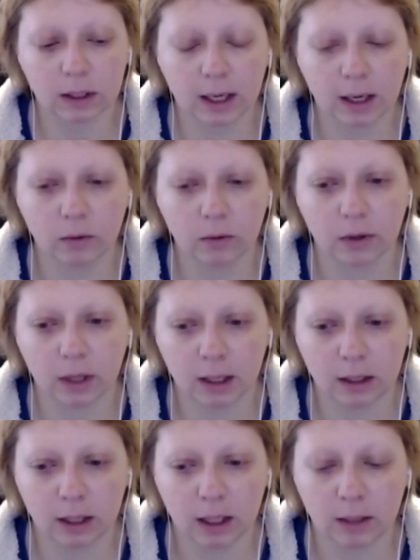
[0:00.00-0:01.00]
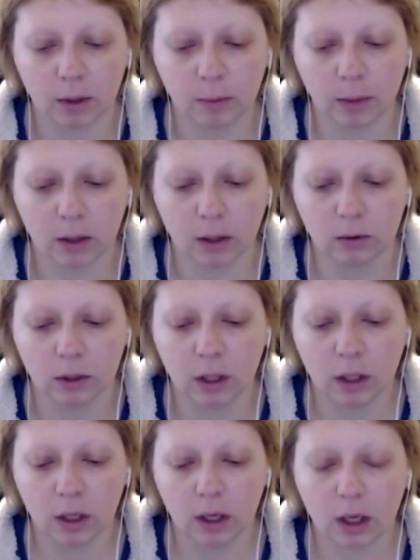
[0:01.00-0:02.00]
how that came about
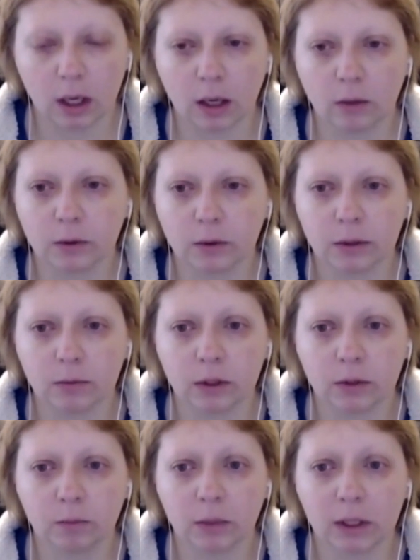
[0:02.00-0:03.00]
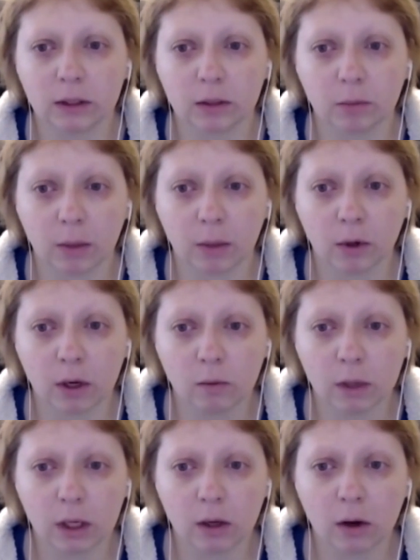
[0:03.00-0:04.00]
was some just basic memory
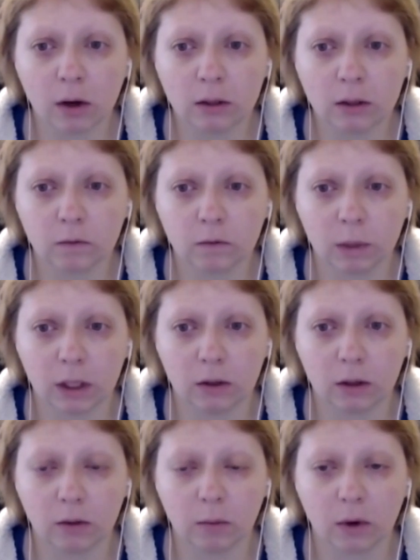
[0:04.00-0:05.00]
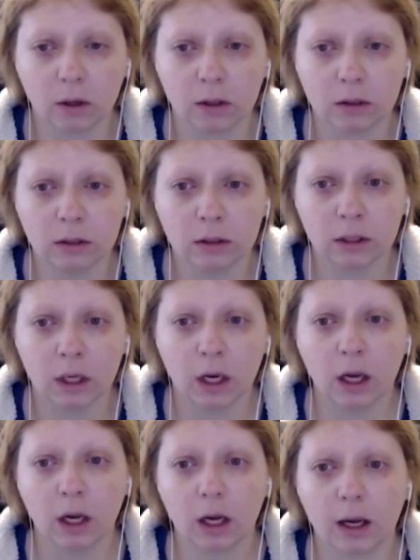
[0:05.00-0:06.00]
recalls of being on Mars.
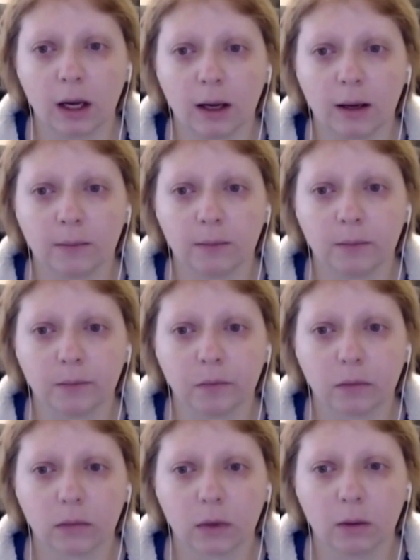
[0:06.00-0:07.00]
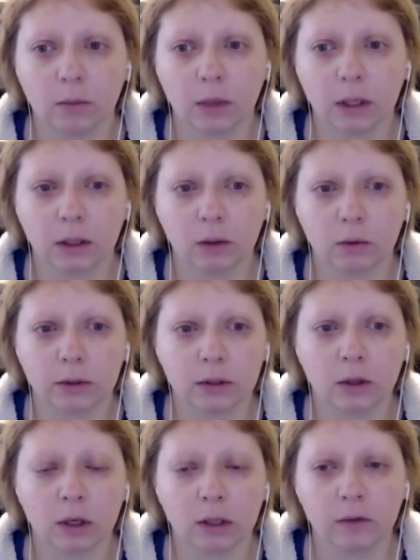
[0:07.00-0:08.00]
Um, but there was a
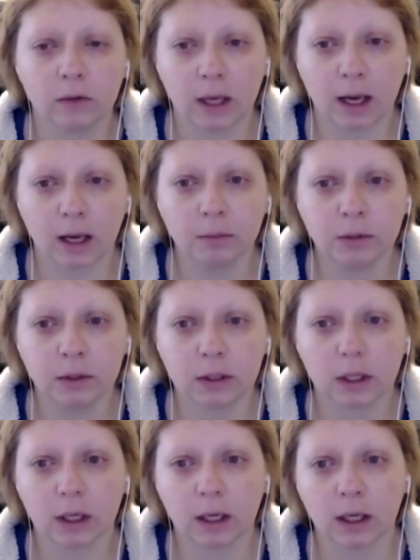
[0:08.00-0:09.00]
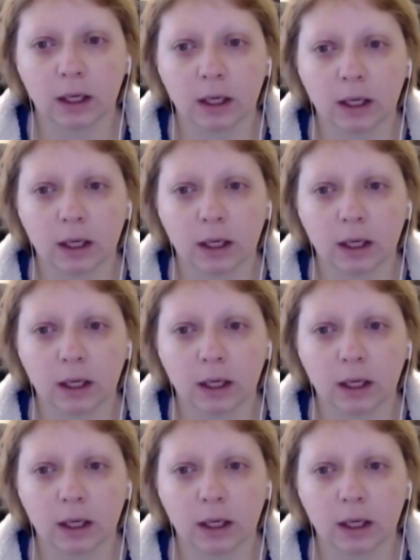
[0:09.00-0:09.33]
lot of gaps, and